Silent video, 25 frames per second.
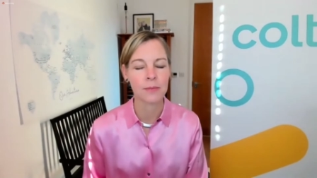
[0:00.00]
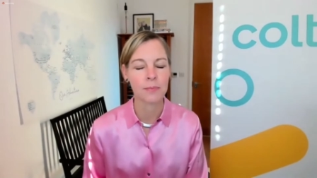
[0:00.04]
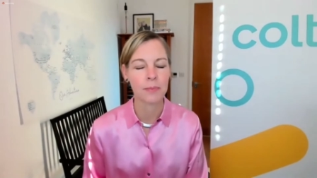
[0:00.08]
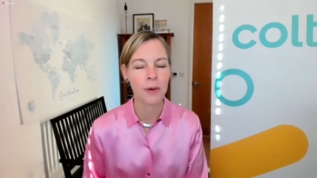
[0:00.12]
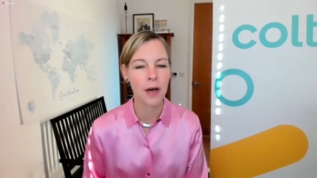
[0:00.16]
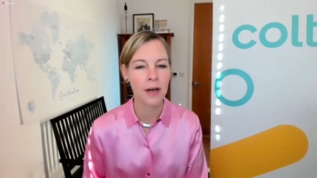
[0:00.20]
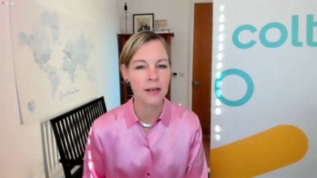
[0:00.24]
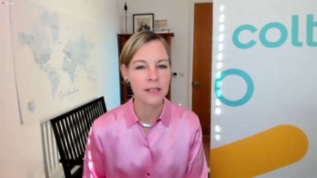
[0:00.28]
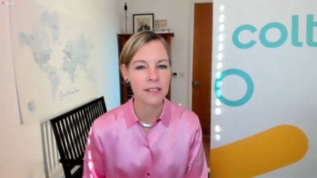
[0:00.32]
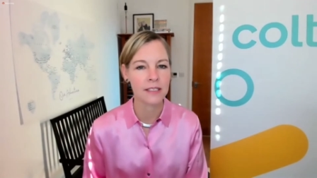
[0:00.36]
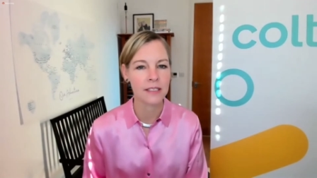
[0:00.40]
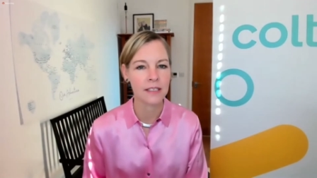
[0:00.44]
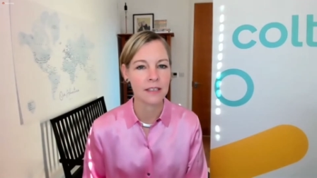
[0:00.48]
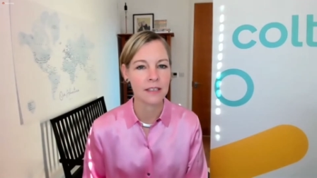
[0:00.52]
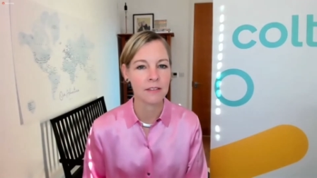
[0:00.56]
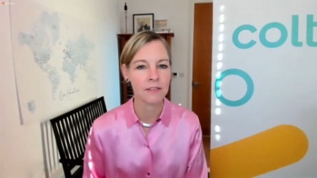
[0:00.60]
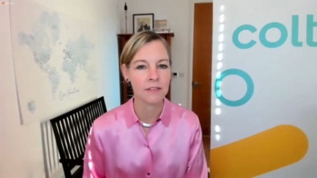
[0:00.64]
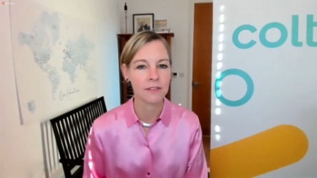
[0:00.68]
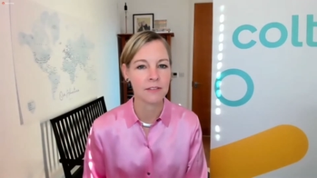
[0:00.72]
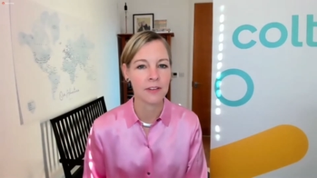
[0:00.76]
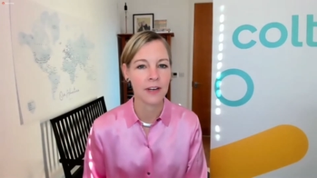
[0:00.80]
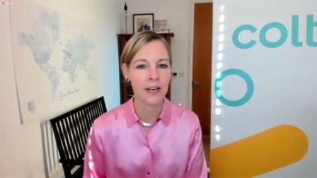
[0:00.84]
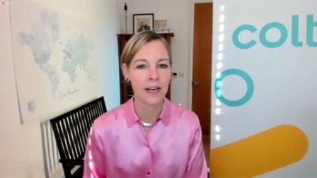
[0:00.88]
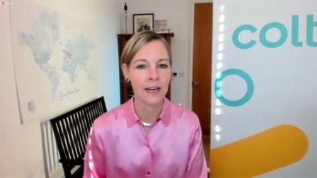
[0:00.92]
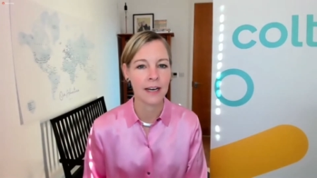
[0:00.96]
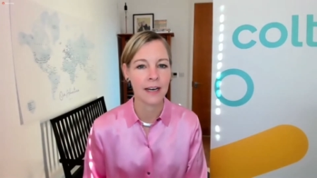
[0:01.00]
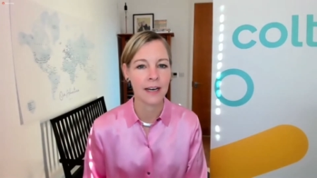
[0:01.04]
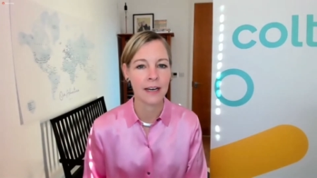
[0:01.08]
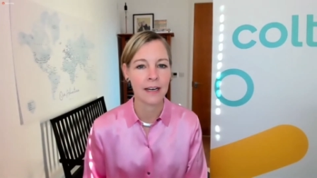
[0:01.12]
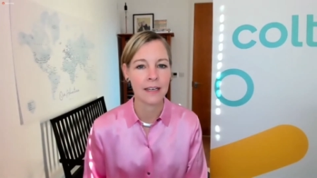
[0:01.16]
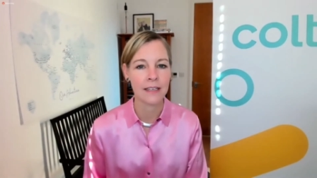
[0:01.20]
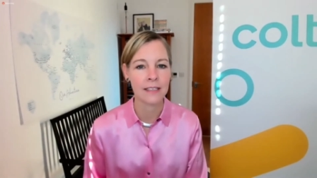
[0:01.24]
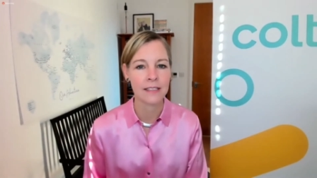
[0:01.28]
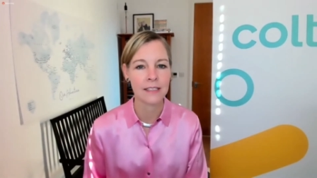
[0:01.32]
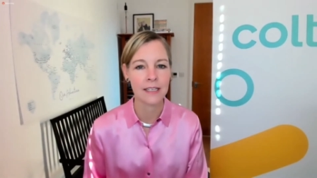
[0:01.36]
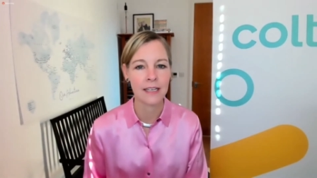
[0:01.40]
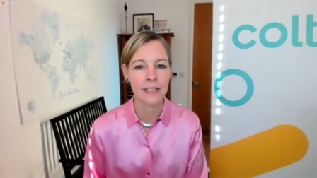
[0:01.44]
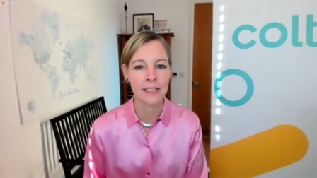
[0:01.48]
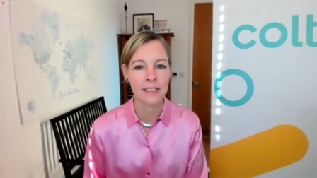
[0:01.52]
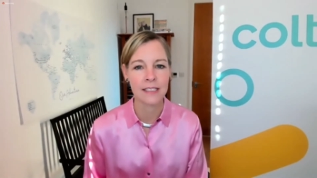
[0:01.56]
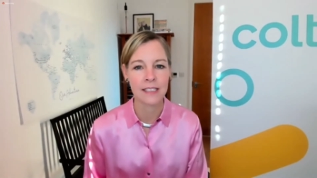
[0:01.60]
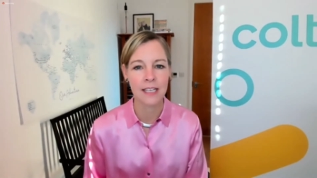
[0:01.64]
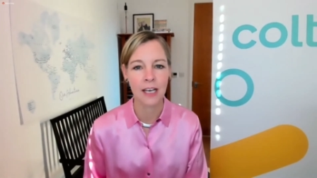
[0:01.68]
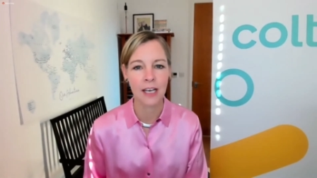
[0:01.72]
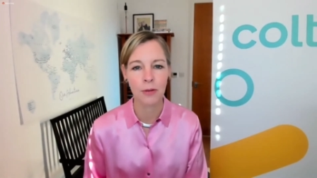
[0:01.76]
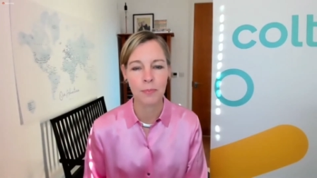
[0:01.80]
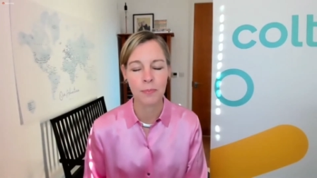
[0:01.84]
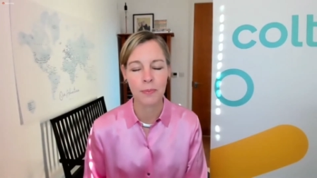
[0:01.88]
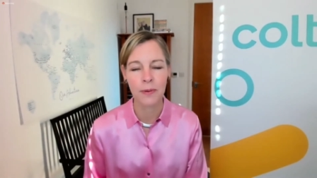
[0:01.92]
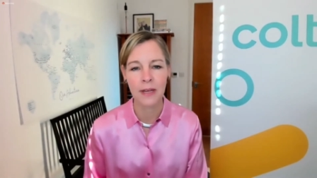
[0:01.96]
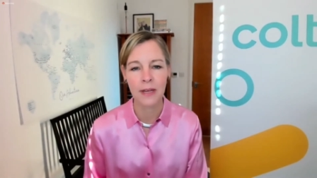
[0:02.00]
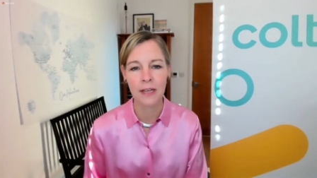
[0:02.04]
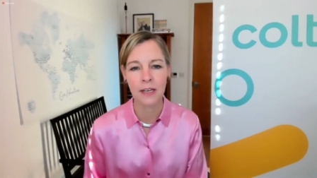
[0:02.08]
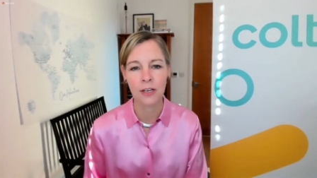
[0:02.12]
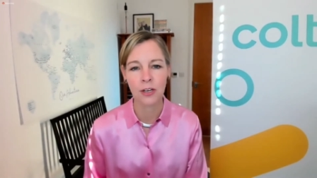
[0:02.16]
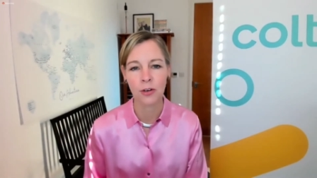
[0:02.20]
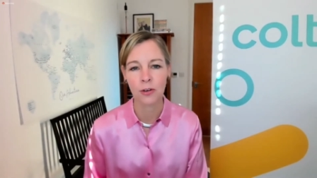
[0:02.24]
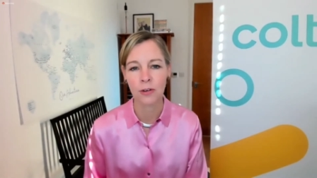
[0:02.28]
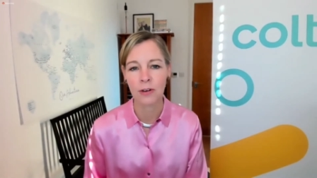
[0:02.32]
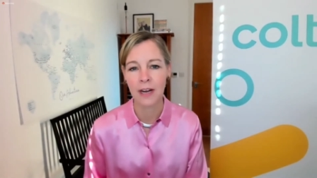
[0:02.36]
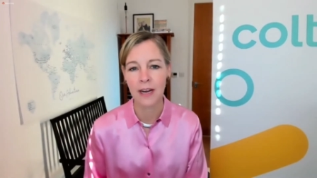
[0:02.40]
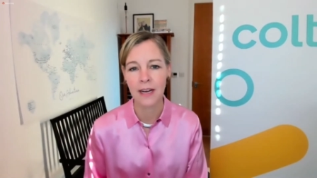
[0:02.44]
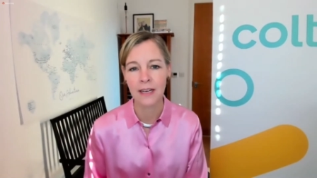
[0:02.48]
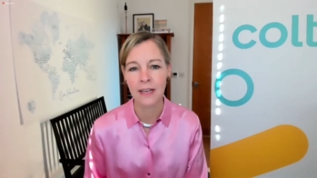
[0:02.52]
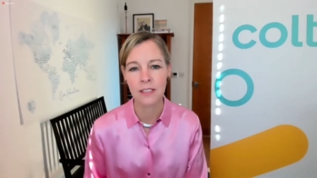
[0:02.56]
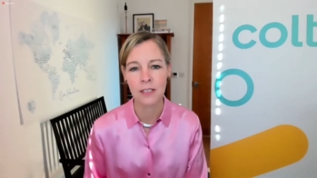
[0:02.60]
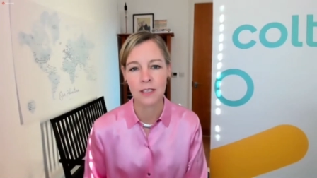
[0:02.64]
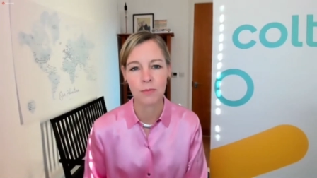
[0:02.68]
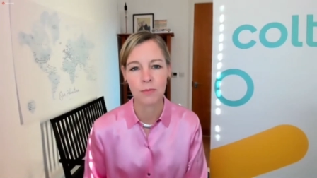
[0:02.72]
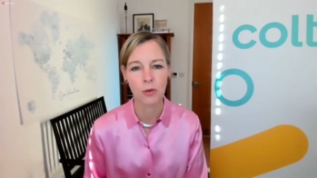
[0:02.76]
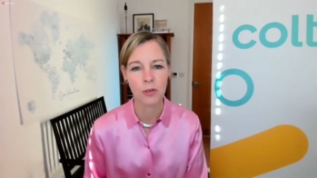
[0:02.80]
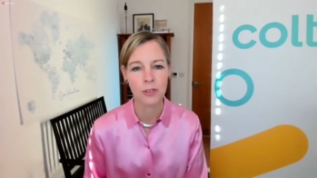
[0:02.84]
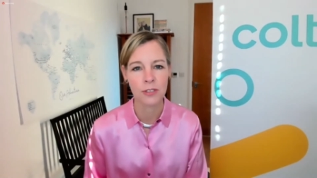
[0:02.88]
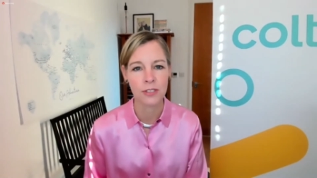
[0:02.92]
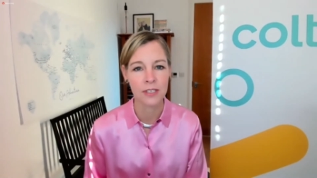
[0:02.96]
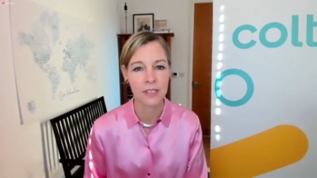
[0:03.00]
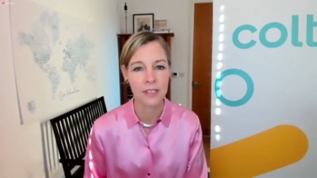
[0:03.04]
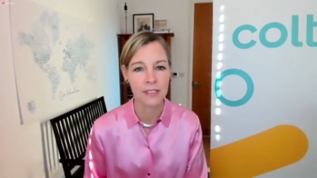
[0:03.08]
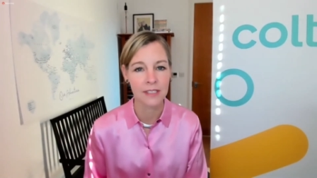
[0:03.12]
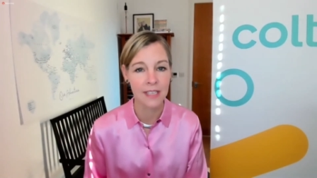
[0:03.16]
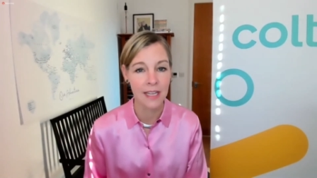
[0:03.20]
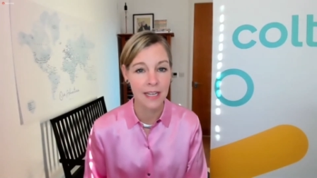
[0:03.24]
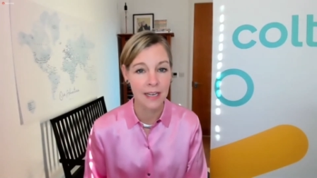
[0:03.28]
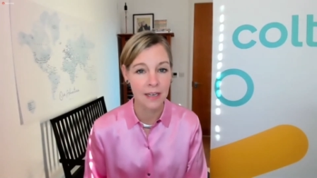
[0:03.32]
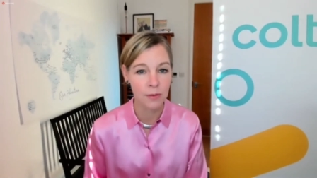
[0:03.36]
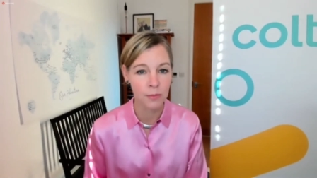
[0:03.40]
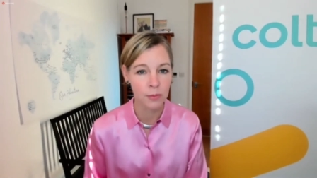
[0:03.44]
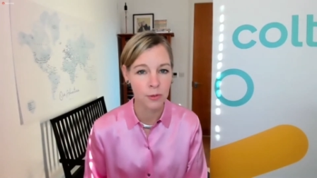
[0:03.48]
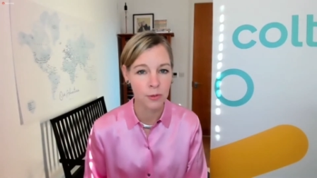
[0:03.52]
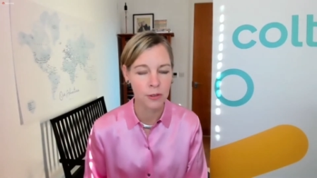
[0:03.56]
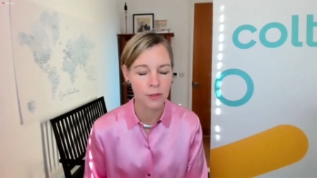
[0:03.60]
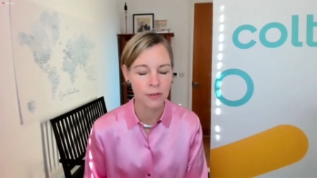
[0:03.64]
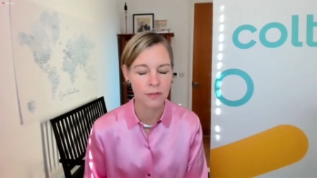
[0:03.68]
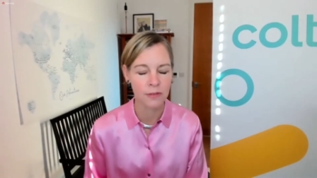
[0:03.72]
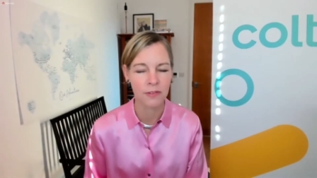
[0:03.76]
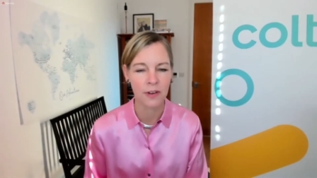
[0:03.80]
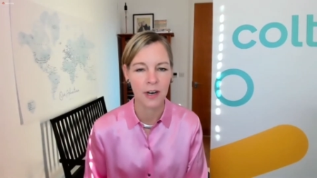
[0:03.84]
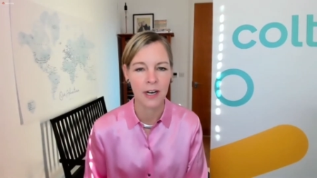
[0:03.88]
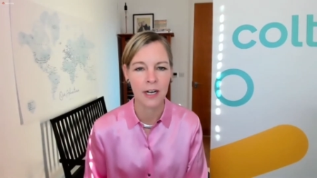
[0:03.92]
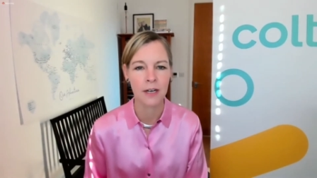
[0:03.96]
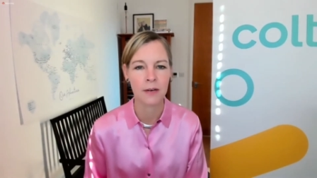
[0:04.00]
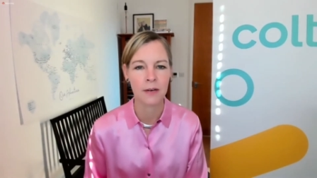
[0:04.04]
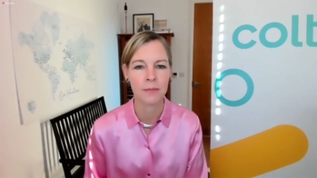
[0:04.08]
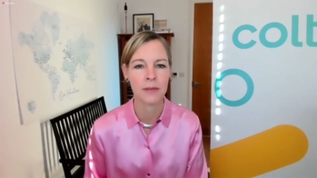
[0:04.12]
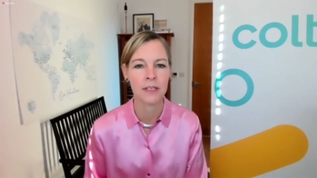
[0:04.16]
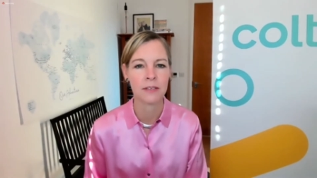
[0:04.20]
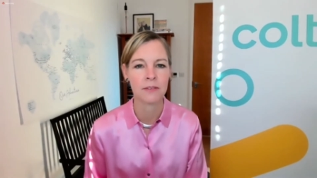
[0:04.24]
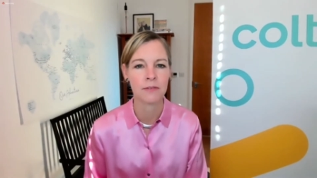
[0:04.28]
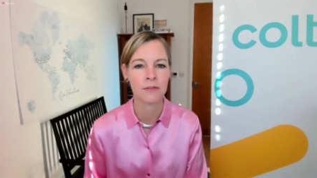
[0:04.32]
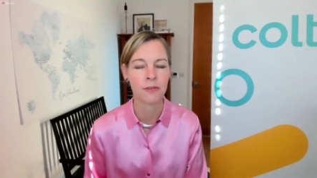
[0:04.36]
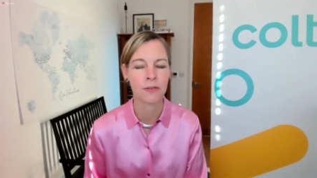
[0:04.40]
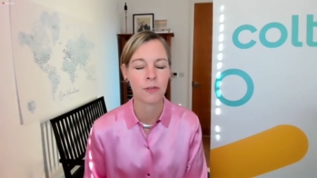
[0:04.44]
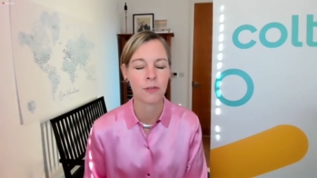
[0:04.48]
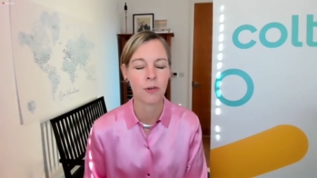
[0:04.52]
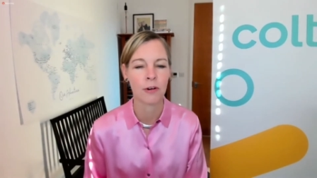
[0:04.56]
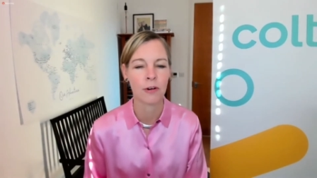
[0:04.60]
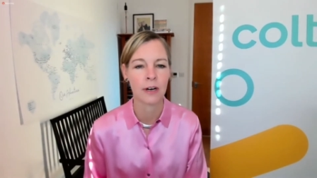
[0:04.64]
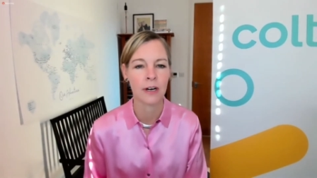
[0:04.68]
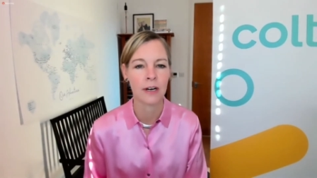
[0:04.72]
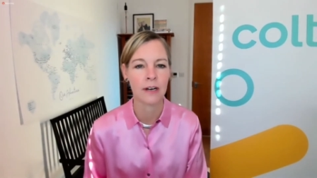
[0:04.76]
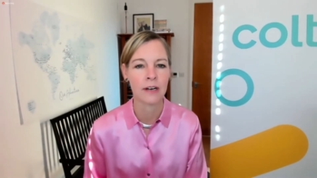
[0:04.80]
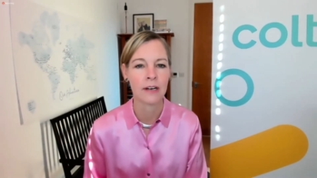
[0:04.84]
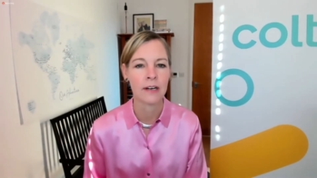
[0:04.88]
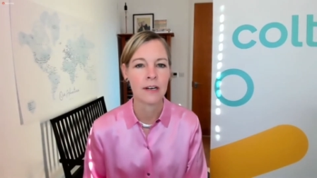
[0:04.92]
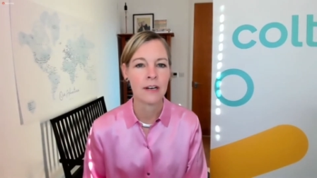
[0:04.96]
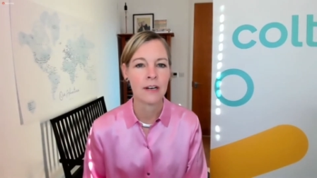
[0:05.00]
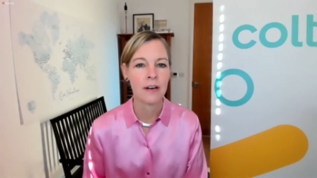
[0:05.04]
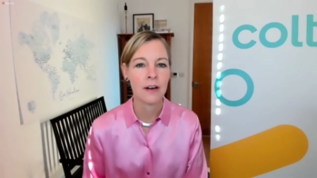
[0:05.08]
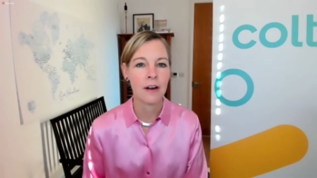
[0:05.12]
a positive. Uh, it's, it's helping create a more sustainable environment for